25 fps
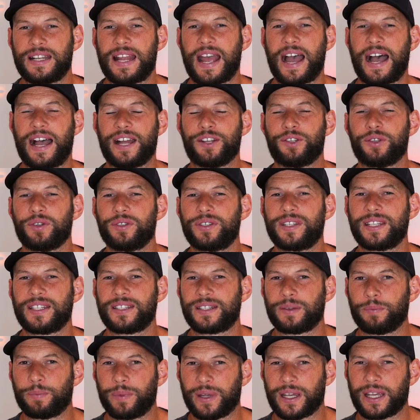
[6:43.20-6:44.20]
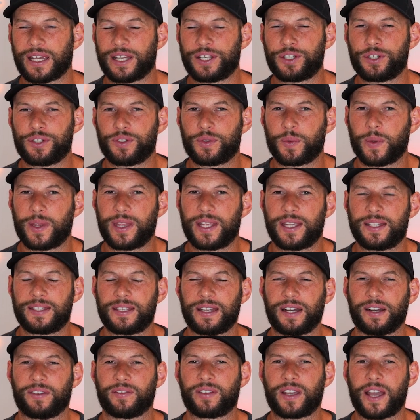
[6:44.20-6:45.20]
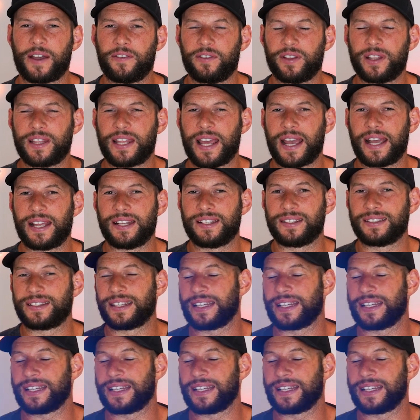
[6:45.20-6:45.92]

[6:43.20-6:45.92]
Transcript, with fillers: Now, I do see some big issues with this, and I've covered that in